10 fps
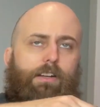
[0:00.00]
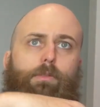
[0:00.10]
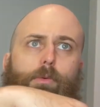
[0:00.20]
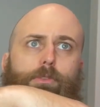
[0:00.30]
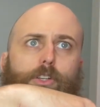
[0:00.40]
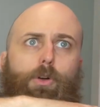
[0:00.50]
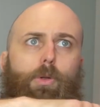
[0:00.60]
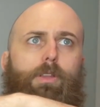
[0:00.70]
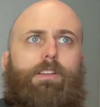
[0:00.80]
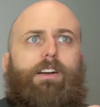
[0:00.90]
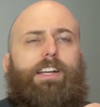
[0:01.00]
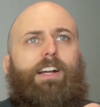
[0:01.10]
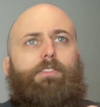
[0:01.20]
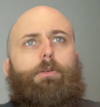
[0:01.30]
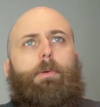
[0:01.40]
what would you call it? I
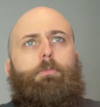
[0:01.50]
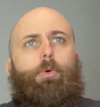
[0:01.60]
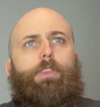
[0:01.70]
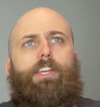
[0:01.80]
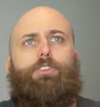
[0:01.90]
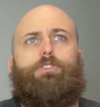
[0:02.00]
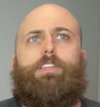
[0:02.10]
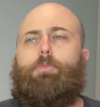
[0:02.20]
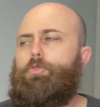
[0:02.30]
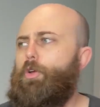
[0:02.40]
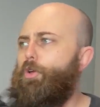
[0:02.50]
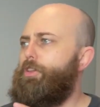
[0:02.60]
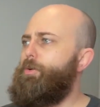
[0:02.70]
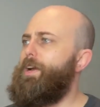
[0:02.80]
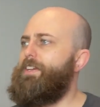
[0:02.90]
can't even remember what they use anymore for
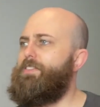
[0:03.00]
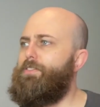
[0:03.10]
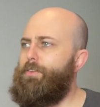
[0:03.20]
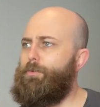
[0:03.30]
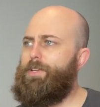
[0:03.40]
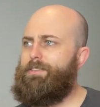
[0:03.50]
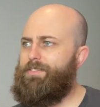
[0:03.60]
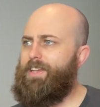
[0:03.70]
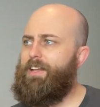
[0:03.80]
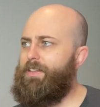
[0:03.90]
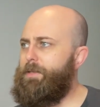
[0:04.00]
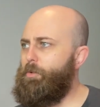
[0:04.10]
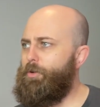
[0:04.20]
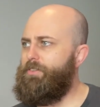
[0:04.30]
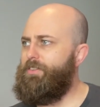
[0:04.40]
earthquakes. It's not the Richter scale
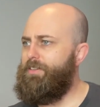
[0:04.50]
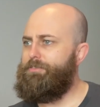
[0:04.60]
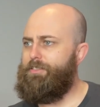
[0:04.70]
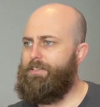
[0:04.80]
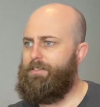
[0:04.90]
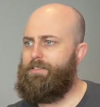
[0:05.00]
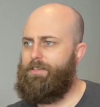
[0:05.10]
anymore. It's a different